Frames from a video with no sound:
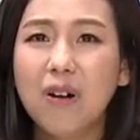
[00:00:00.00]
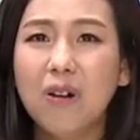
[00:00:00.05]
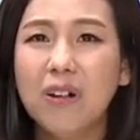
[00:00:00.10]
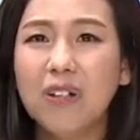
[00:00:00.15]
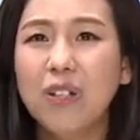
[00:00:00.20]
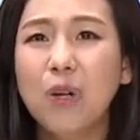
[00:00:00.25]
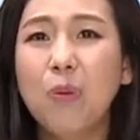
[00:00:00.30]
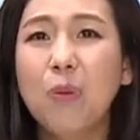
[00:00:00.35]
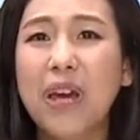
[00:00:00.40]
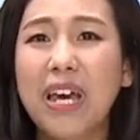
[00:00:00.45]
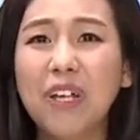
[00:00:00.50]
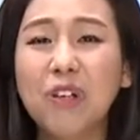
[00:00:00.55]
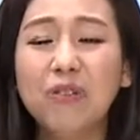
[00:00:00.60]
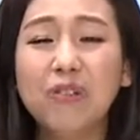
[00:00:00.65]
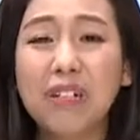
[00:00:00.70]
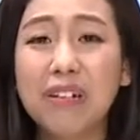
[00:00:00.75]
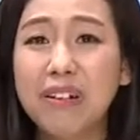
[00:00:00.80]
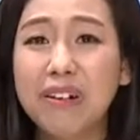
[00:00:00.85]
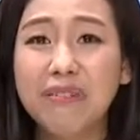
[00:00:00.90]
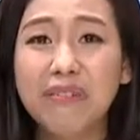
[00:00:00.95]
the way you
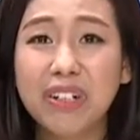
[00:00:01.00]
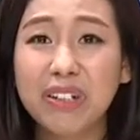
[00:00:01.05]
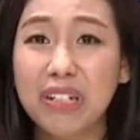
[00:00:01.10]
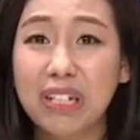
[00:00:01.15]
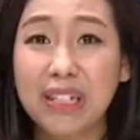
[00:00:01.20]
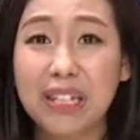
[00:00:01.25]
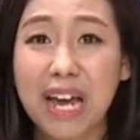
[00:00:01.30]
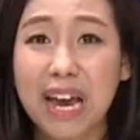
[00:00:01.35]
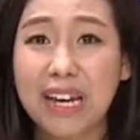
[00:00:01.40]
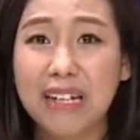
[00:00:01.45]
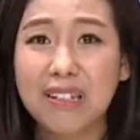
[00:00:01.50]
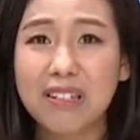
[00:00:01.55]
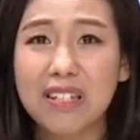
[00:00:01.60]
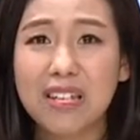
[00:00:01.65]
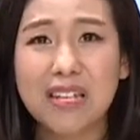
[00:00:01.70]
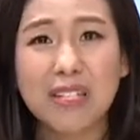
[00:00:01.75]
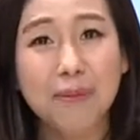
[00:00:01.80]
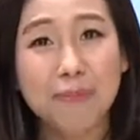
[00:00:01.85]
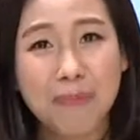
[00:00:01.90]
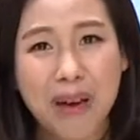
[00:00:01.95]
deliver the lines
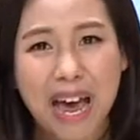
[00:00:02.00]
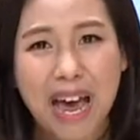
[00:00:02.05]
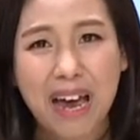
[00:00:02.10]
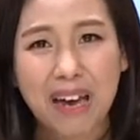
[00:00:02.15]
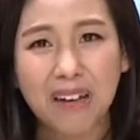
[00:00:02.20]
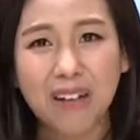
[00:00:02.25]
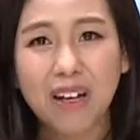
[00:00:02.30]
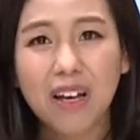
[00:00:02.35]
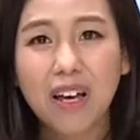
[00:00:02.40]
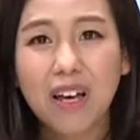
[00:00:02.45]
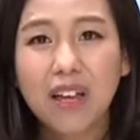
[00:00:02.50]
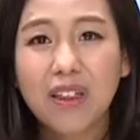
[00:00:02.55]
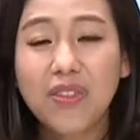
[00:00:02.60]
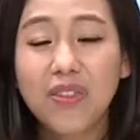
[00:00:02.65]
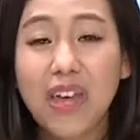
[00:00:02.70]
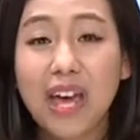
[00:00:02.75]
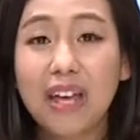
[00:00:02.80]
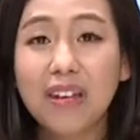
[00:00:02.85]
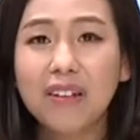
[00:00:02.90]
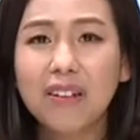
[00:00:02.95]
is bad,
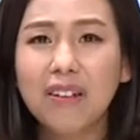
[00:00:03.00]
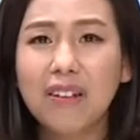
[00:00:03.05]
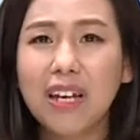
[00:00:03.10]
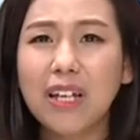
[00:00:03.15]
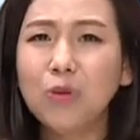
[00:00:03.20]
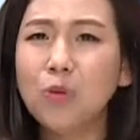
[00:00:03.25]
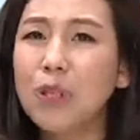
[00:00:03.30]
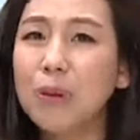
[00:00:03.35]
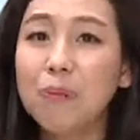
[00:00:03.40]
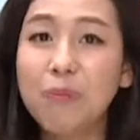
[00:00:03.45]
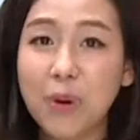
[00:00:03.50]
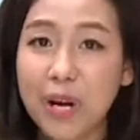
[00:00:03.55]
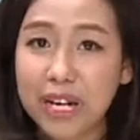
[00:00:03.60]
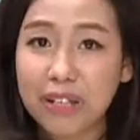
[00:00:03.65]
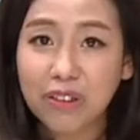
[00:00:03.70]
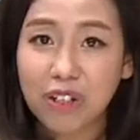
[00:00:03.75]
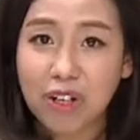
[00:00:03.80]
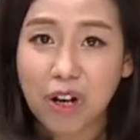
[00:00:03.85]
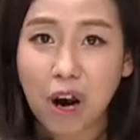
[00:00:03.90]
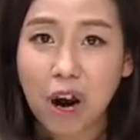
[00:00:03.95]
then it will break
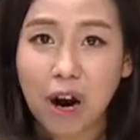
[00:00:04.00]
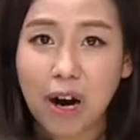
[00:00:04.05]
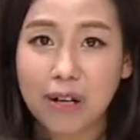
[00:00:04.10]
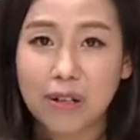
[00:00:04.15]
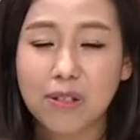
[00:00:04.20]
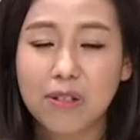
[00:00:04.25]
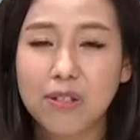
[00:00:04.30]
their hearts.